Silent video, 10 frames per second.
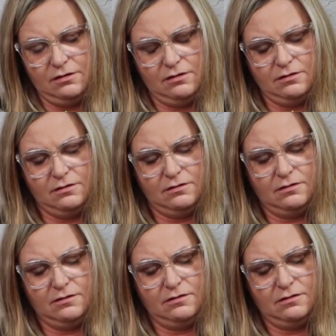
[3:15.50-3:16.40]

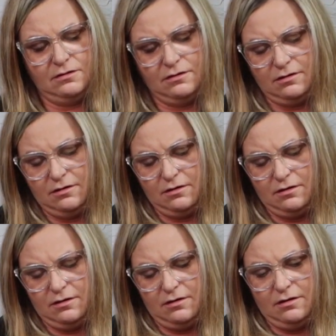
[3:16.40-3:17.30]

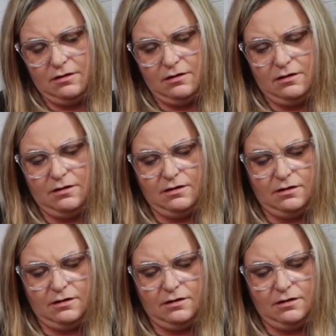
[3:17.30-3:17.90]
Nobody speaks.